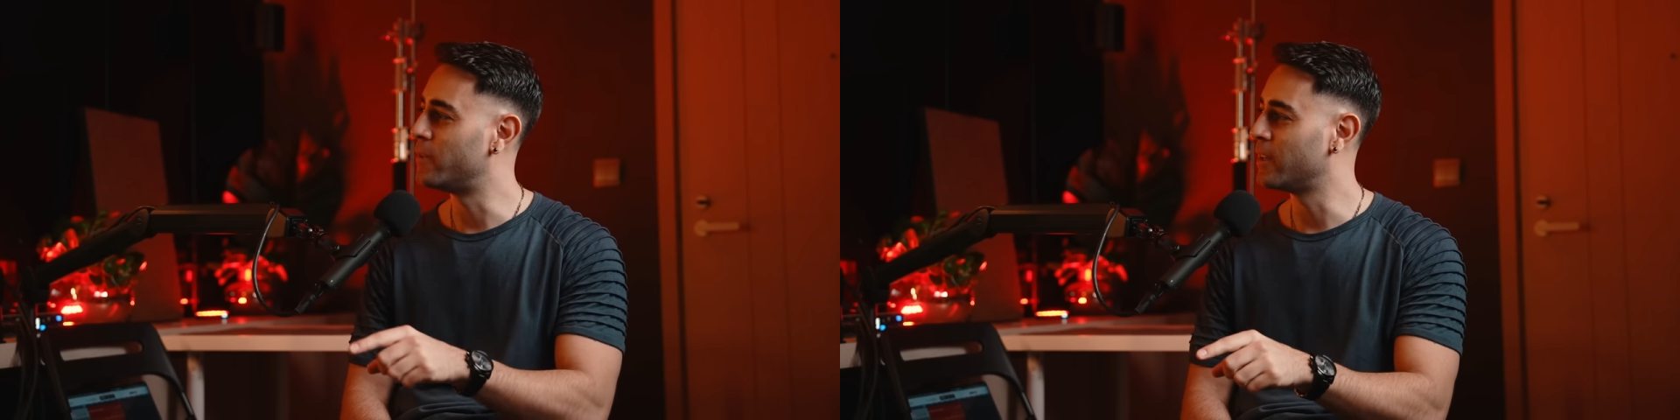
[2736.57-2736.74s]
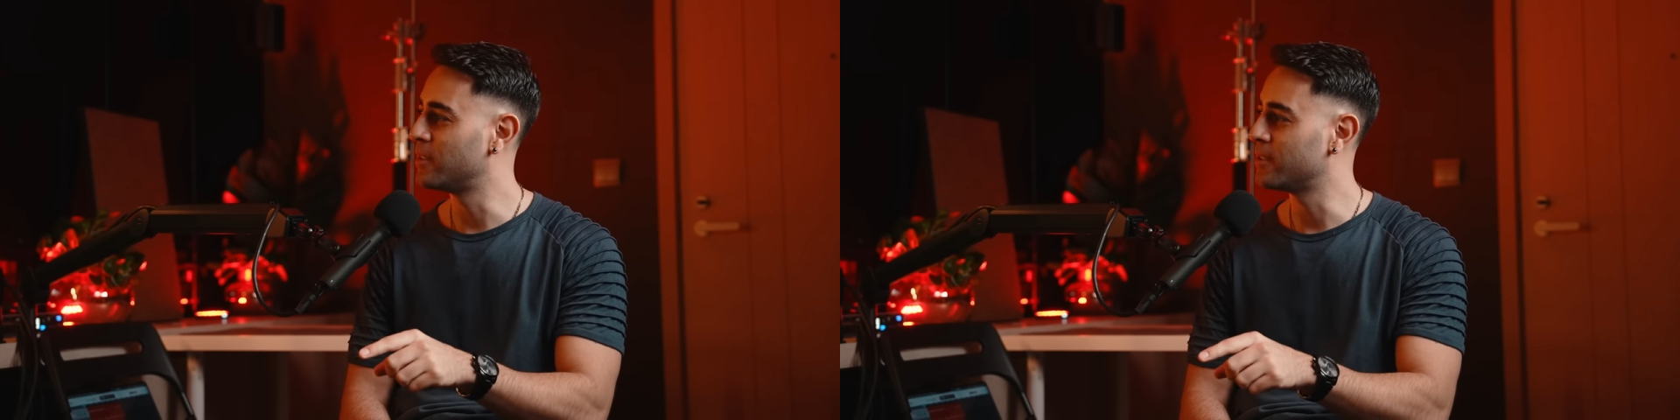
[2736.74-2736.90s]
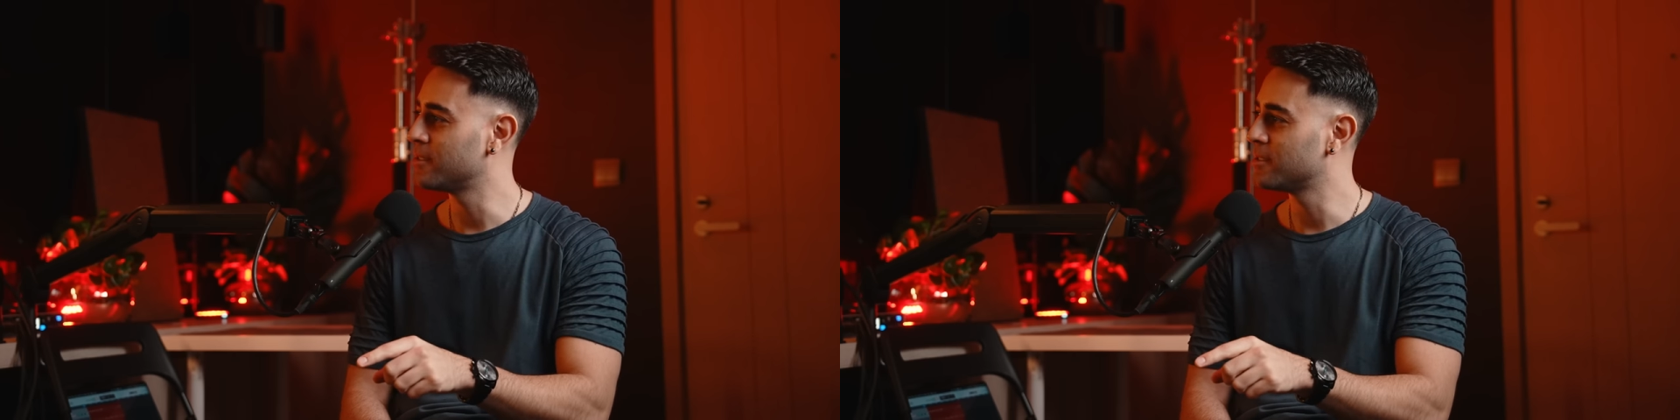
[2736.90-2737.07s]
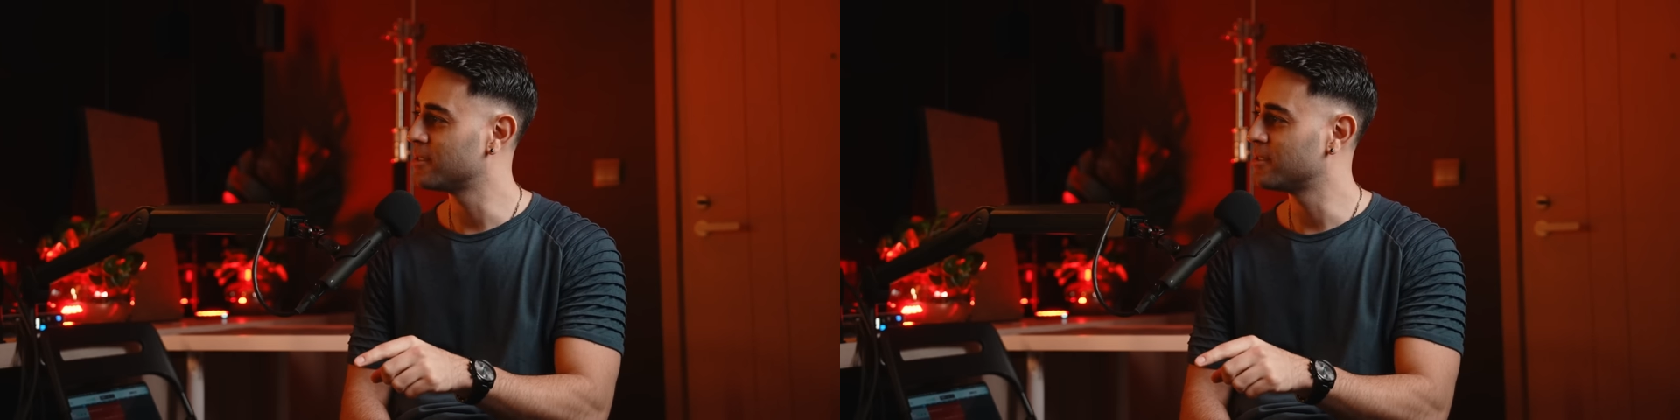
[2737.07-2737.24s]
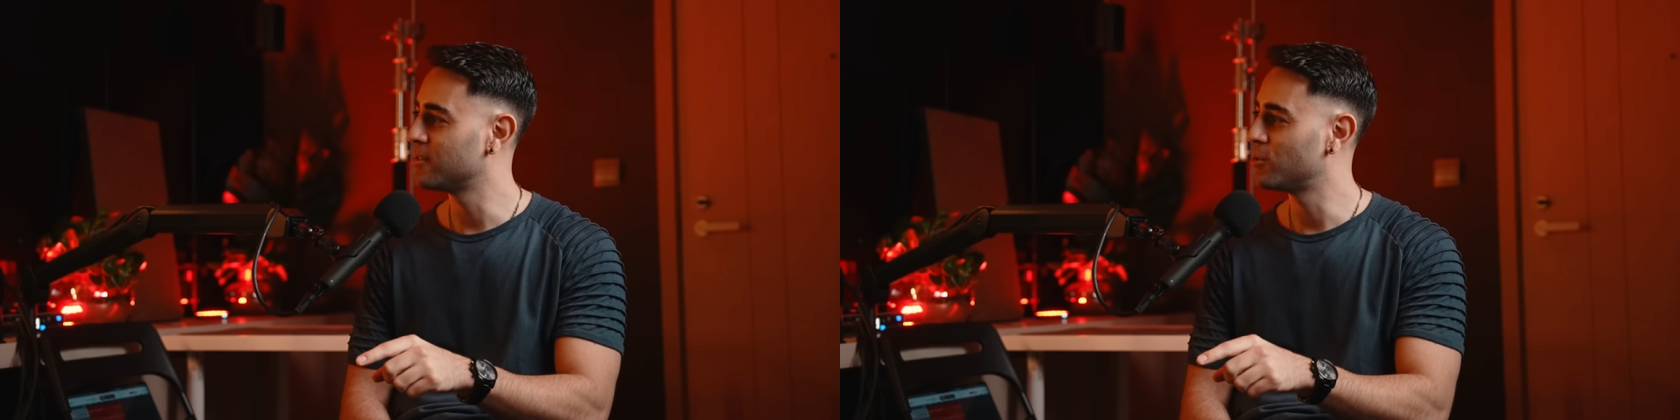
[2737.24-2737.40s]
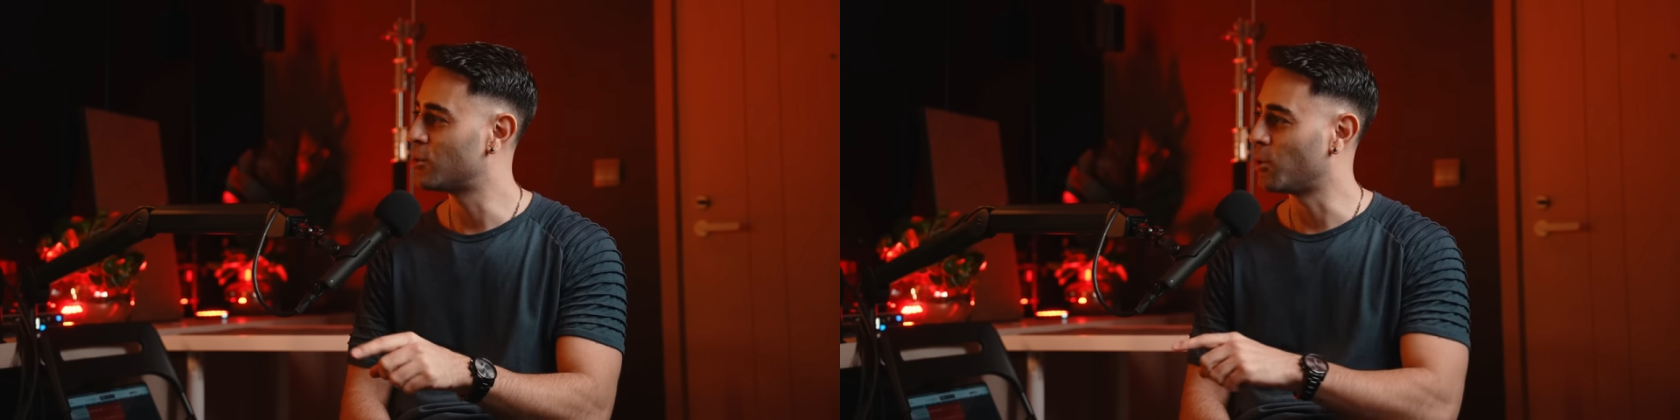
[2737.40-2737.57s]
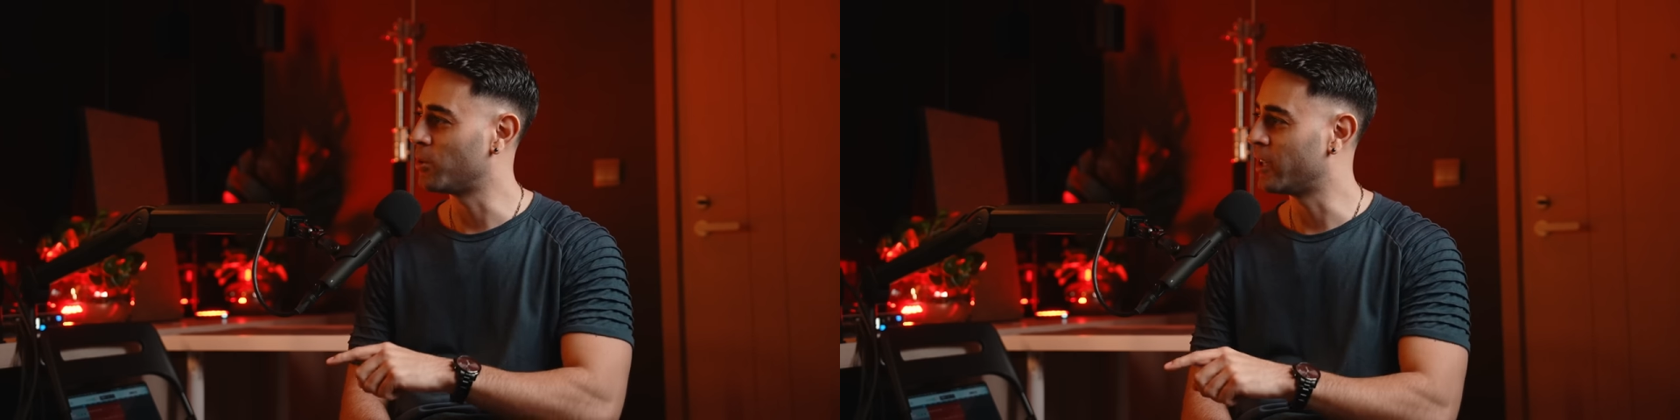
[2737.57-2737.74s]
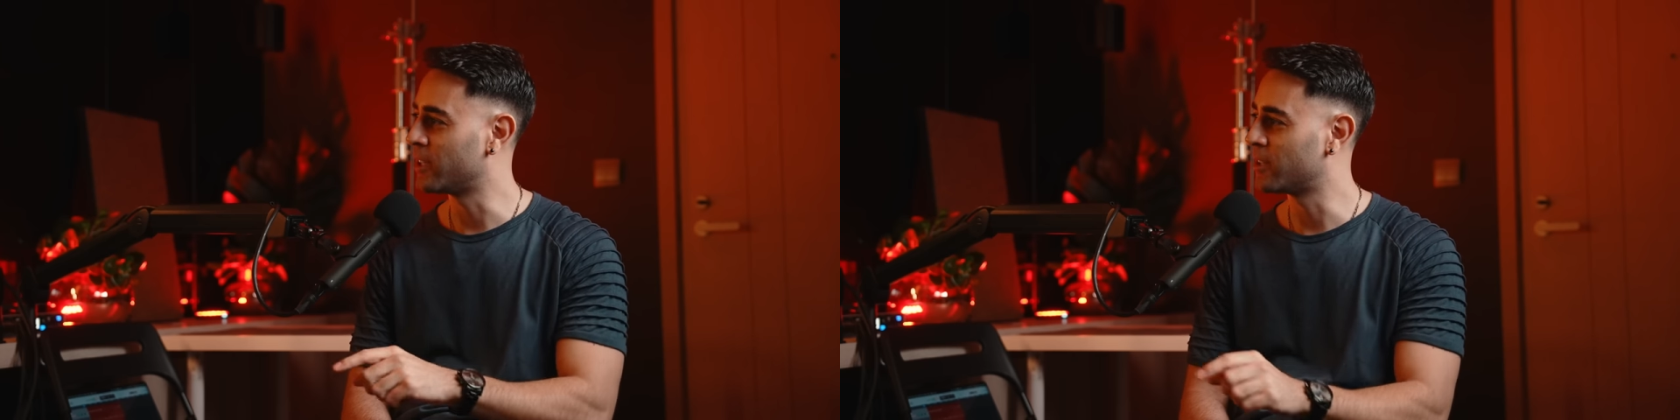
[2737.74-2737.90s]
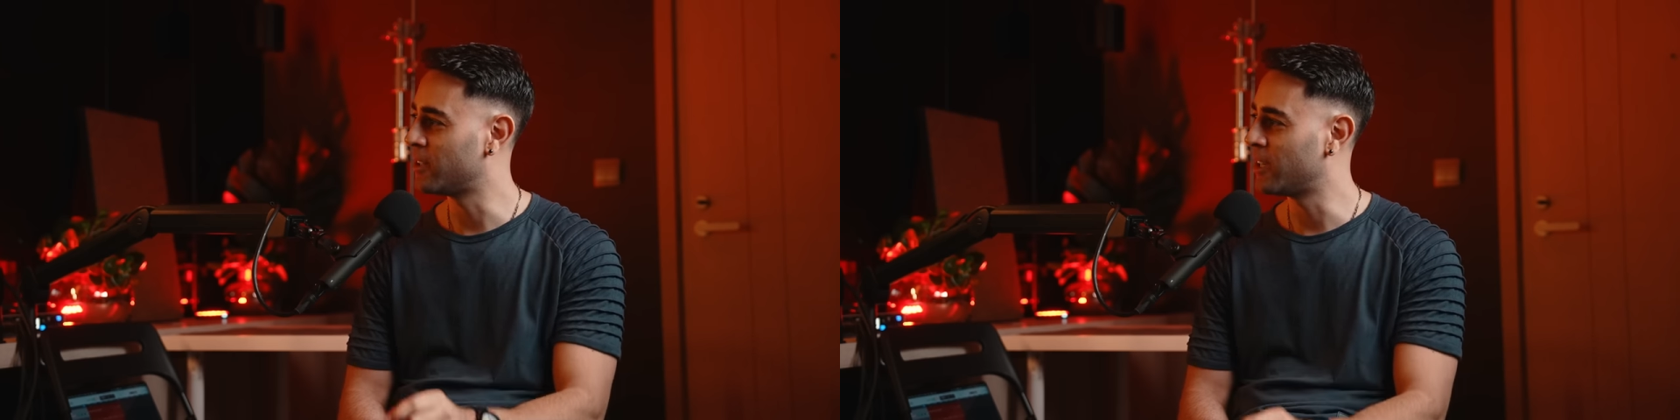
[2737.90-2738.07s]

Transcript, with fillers: vendors don't like her